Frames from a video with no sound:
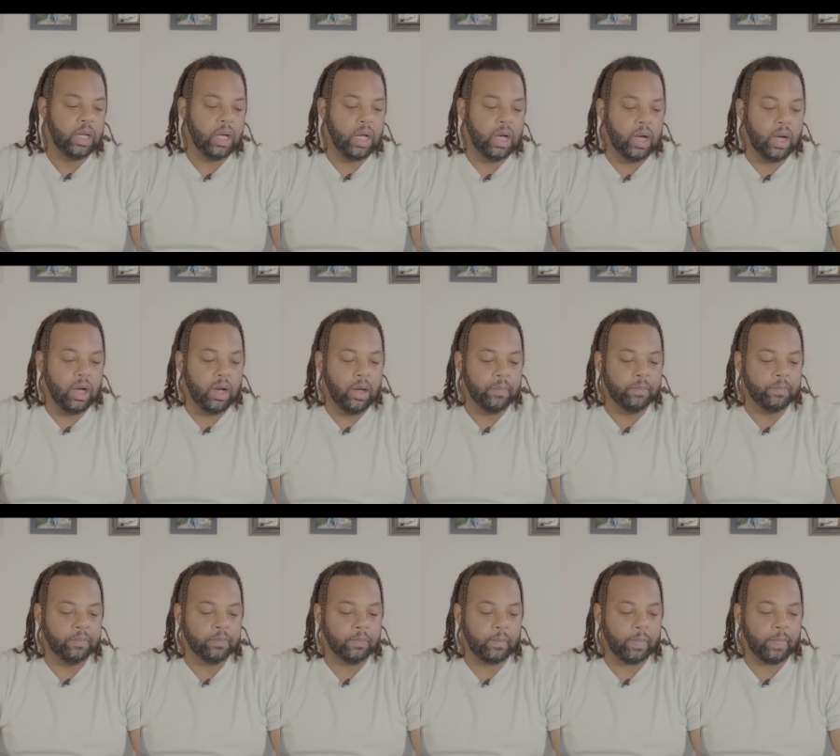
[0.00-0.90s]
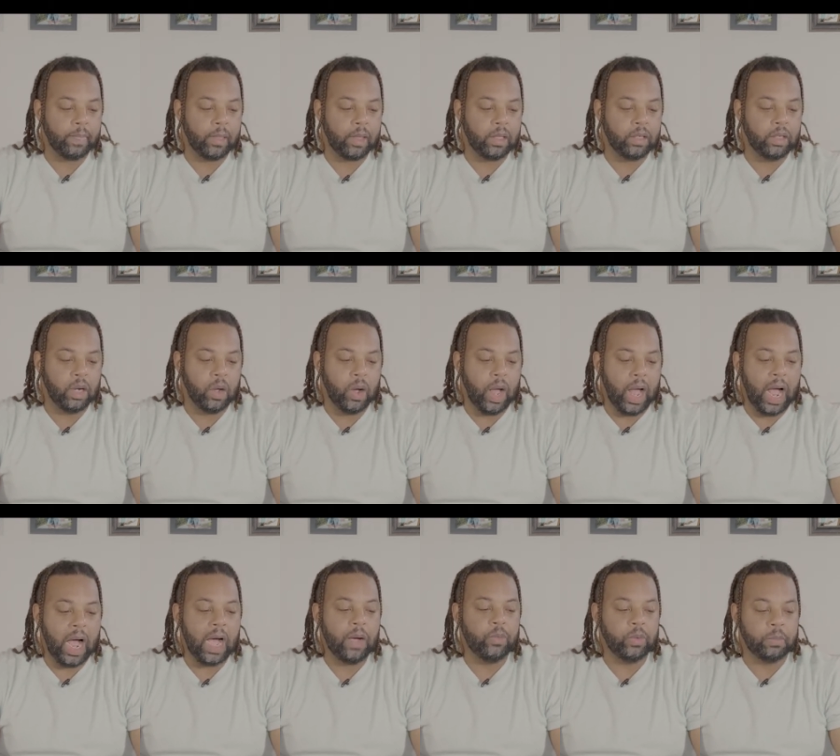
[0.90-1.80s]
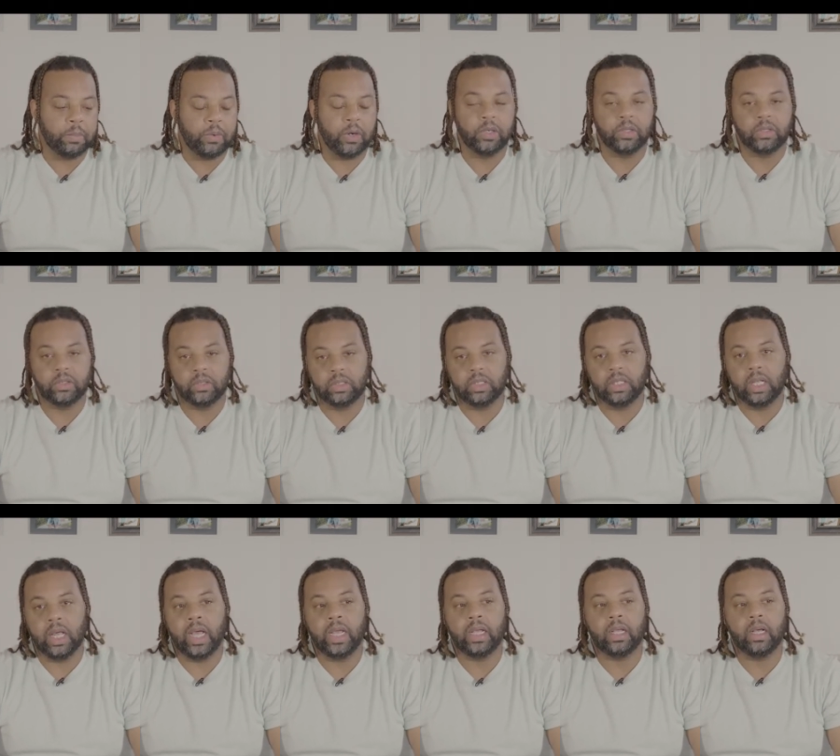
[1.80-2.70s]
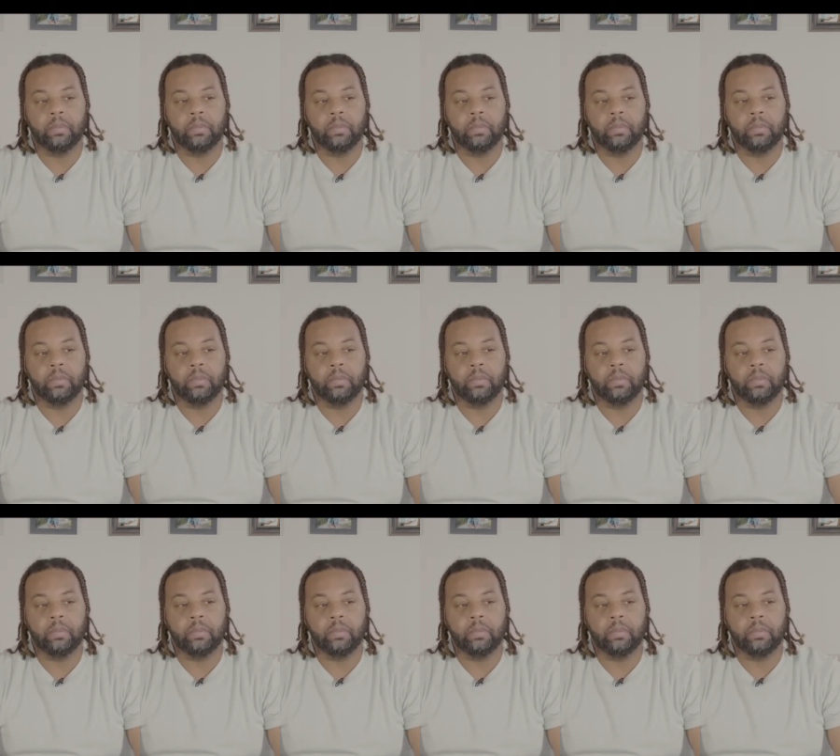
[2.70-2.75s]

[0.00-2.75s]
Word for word: um, you know, I would personally like